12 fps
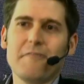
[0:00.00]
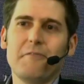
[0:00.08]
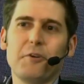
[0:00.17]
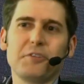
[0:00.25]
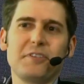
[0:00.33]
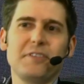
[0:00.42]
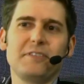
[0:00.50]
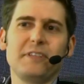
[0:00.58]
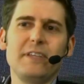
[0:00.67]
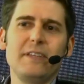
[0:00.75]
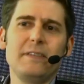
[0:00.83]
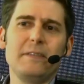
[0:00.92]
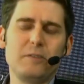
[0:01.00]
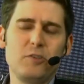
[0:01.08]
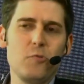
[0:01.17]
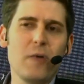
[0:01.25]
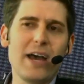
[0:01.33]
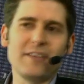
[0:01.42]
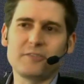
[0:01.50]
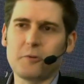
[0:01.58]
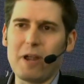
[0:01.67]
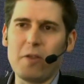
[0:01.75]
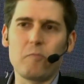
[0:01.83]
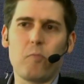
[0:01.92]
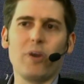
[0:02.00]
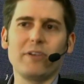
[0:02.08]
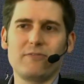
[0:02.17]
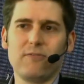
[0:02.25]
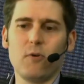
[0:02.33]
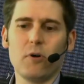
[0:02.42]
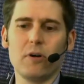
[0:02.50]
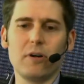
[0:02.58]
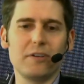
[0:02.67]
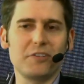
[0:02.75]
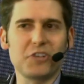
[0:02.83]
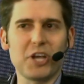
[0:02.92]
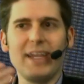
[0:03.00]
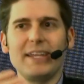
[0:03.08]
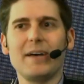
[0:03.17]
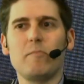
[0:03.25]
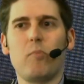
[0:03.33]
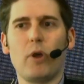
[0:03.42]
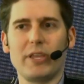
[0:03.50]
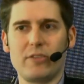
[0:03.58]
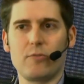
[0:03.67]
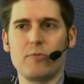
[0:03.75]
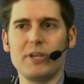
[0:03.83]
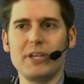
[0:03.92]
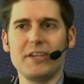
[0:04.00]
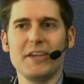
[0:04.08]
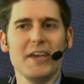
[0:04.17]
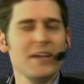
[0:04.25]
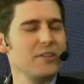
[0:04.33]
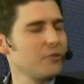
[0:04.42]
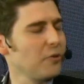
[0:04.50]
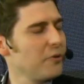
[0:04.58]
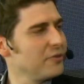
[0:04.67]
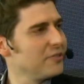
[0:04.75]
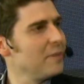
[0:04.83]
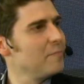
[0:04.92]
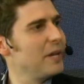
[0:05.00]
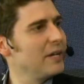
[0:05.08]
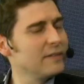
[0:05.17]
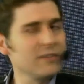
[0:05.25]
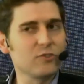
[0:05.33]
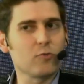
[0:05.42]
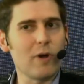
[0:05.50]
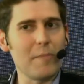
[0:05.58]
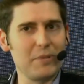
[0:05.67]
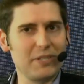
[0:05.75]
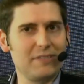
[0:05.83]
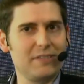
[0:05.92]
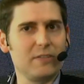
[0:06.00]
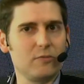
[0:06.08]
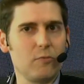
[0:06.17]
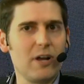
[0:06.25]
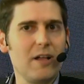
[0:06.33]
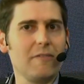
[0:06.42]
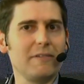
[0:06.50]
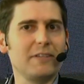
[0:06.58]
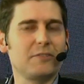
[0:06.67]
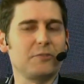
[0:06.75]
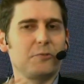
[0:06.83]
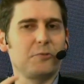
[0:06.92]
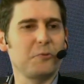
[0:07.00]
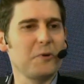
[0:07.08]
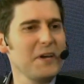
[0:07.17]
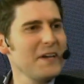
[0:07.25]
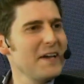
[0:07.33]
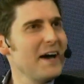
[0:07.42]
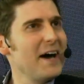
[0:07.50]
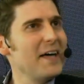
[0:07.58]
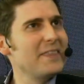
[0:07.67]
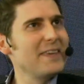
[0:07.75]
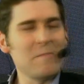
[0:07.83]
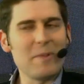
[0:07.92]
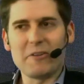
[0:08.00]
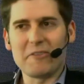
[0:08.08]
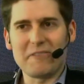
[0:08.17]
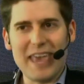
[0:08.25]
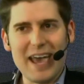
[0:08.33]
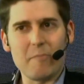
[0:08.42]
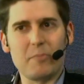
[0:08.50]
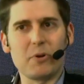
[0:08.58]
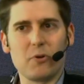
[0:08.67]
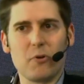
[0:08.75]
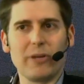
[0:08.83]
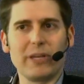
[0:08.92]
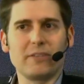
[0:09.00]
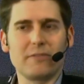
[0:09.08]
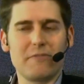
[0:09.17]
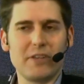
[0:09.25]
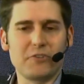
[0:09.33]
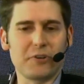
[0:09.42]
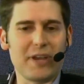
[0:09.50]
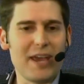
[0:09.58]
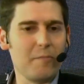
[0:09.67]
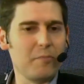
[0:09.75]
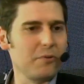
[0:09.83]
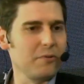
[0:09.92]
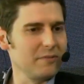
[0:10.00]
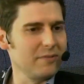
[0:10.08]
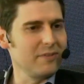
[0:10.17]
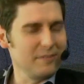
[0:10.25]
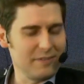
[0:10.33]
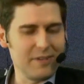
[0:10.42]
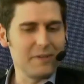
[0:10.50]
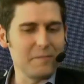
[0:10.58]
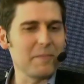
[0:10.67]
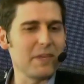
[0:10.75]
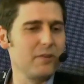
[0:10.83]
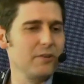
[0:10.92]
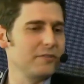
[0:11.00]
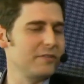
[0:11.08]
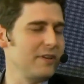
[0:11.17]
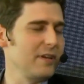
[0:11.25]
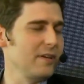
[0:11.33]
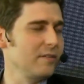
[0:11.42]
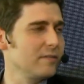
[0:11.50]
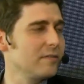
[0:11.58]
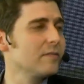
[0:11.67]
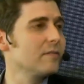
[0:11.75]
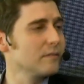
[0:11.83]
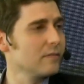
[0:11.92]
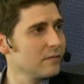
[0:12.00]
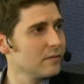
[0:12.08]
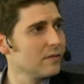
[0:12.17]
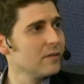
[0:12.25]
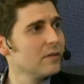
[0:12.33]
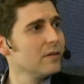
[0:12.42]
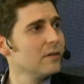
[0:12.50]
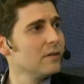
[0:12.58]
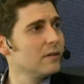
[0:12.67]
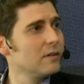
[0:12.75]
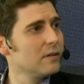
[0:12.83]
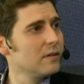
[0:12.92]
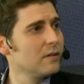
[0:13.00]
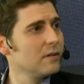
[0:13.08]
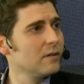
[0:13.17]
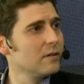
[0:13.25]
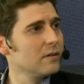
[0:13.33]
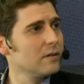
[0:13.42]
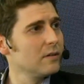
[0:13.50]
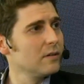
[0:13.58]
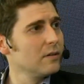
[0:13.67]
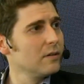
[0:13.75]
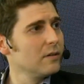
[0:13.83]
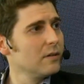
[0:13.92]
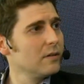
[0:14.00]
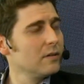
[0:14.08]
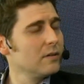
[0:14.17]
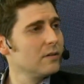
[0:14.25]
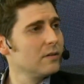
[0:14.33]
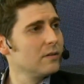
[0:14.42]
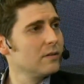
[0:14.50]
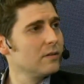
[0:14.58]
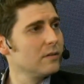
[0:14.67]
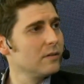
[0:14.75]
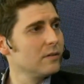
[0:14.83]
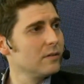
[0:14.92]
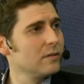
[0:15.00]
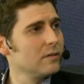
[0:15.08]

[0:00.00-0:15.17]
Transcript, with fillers: versus in the US around 0.4, China 0.3. So there is a big discrepancy as well into uh, the amount of capital going into venture capital uh, here today? Um, would like